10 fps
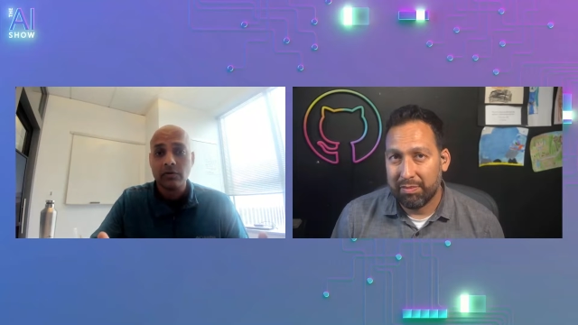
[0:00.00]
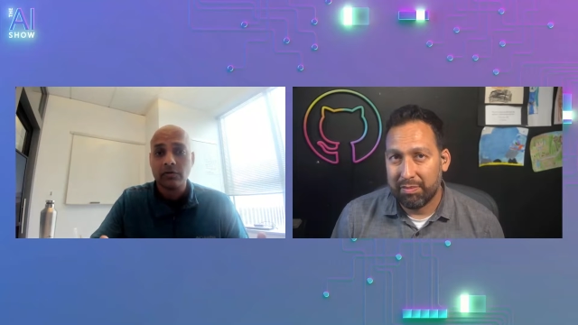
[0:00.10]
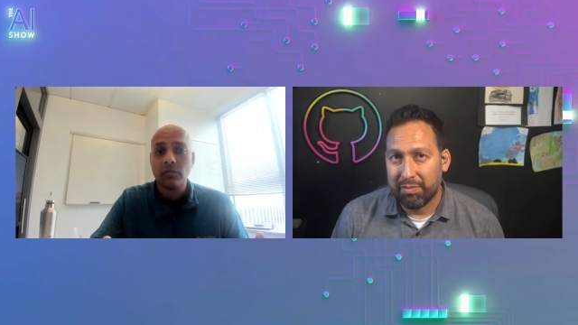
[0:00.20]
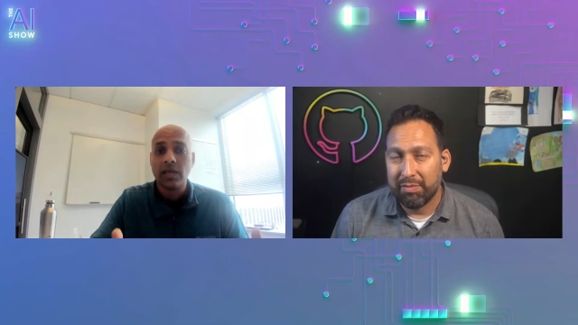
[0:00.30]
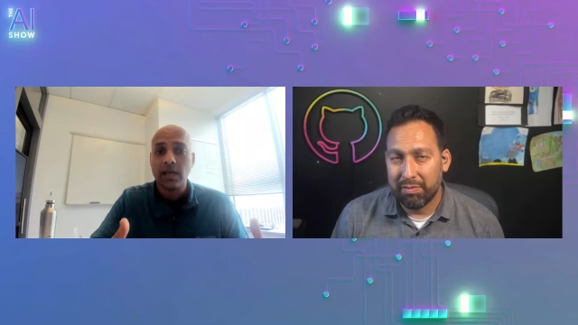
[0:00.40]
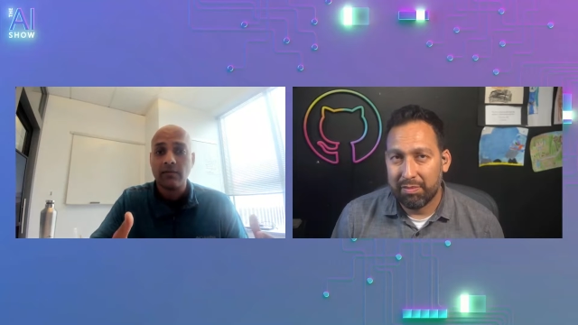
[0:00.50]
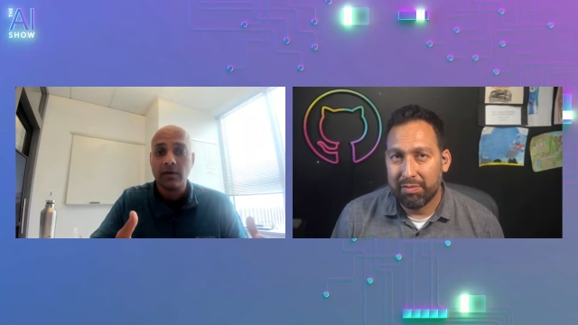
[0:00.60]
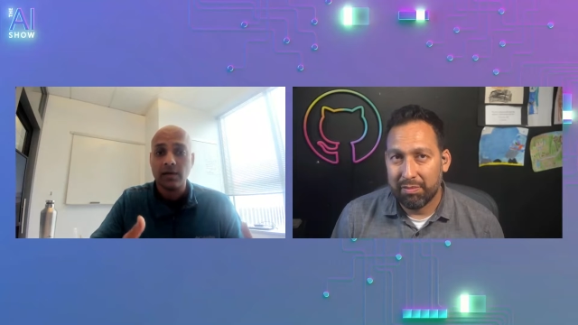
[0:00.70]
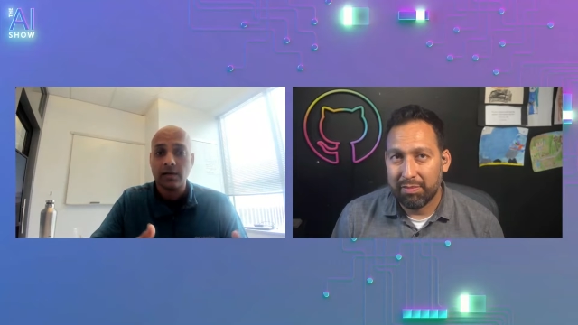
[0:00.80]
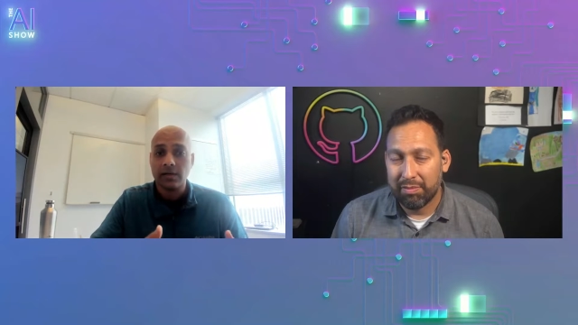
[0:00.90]
Speaker 1: so we have
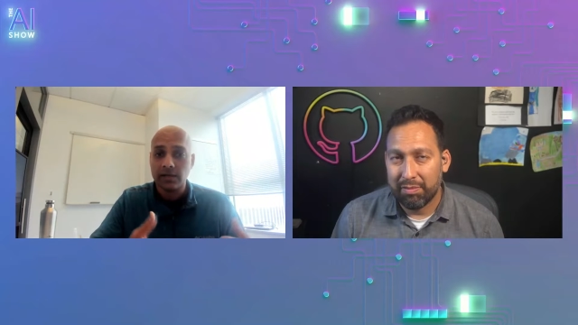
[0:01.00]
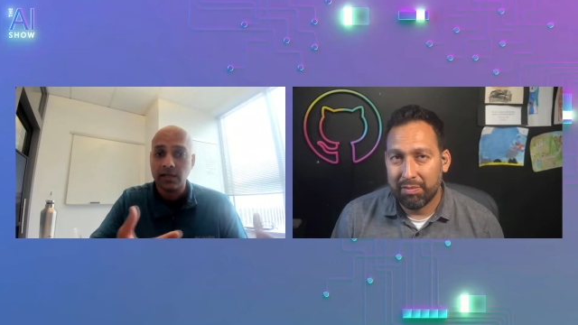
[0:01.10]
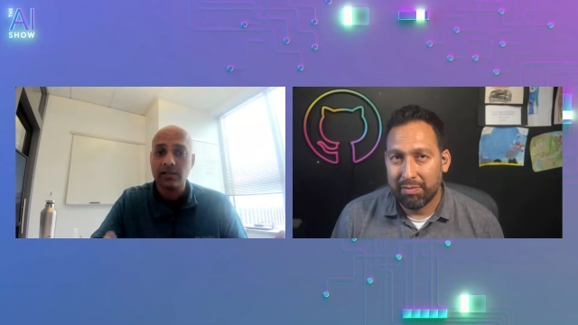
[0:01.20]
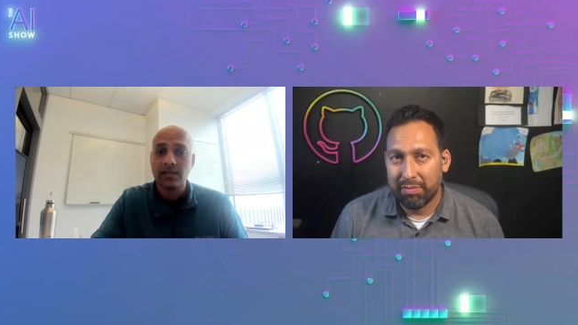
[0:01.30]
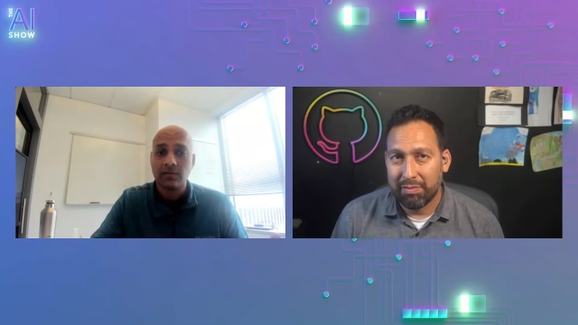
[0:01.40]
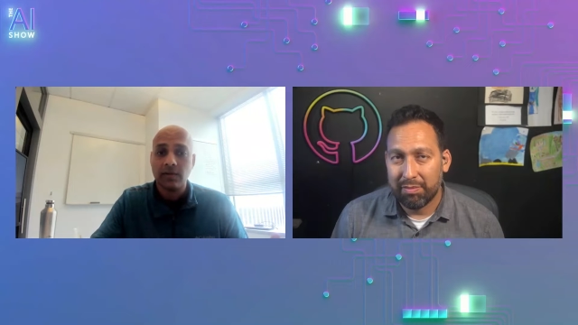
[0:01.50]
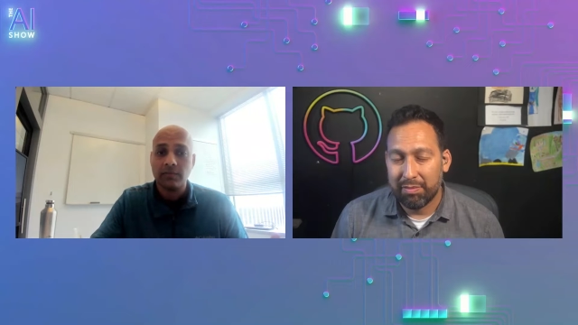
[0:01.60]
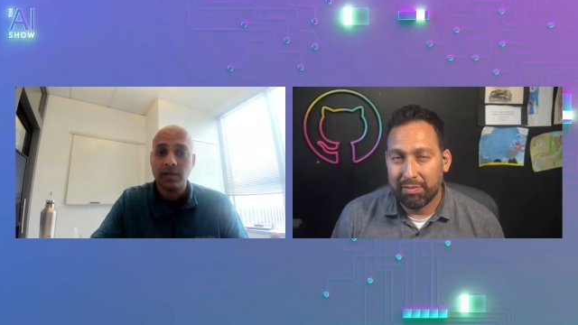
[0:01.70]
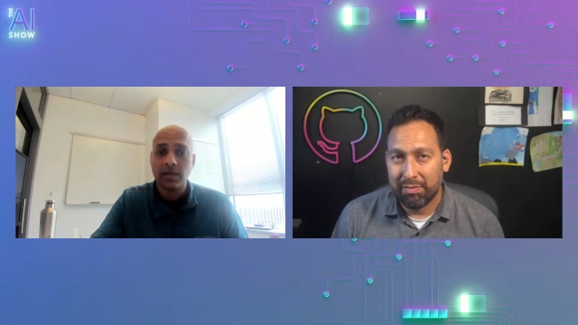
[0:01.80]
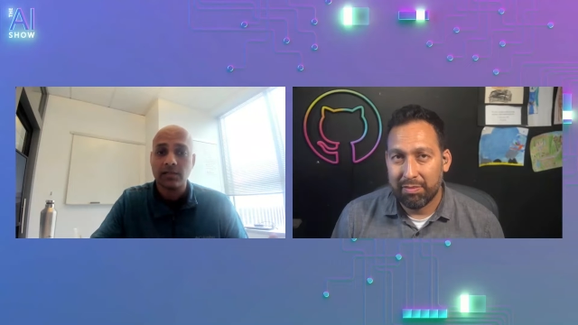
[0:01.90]
another set of
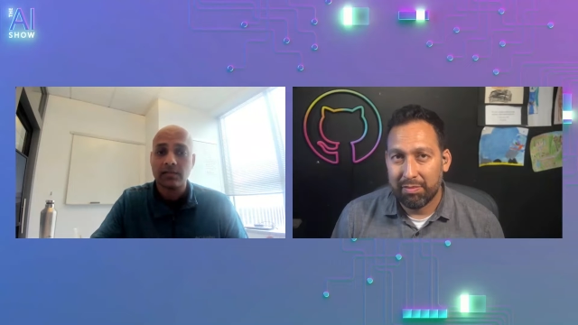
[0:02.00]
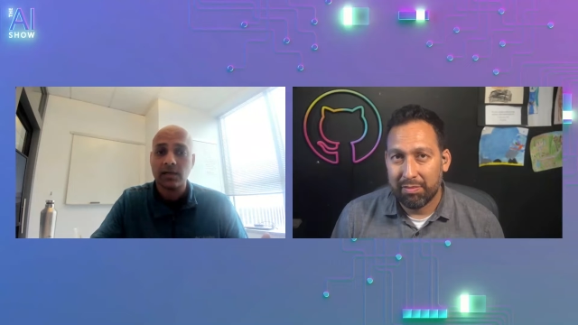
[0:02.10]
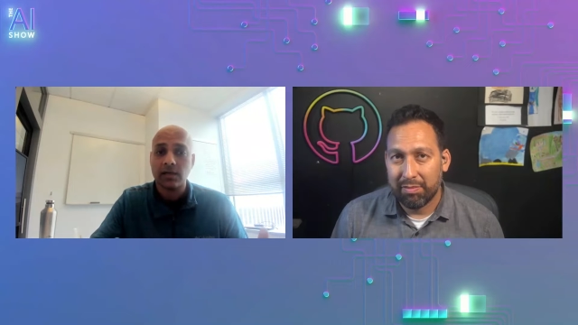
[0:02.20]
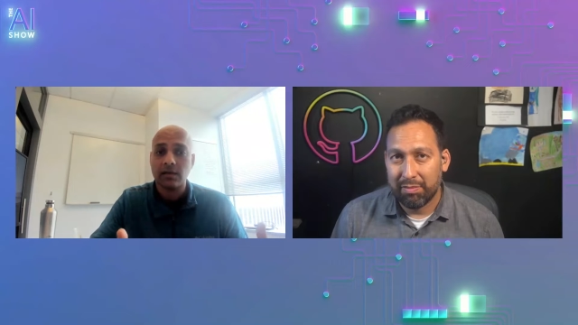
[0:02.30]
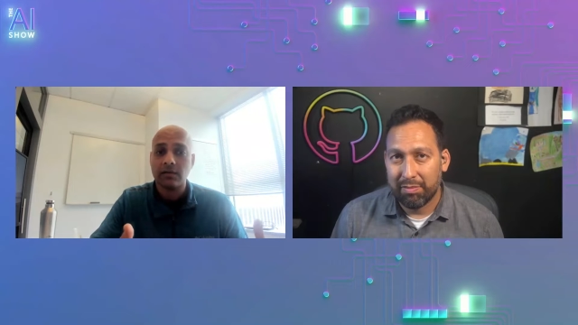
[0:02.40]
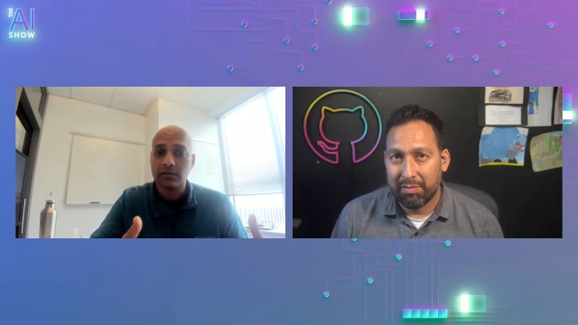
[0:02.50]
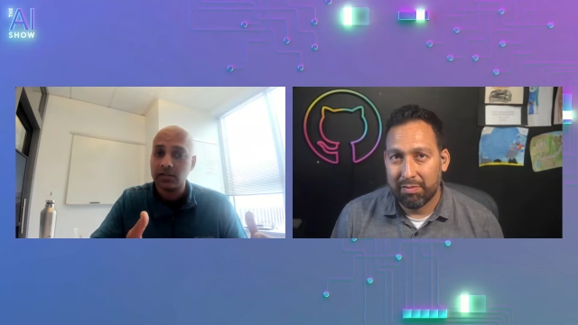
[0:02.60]
APIs that are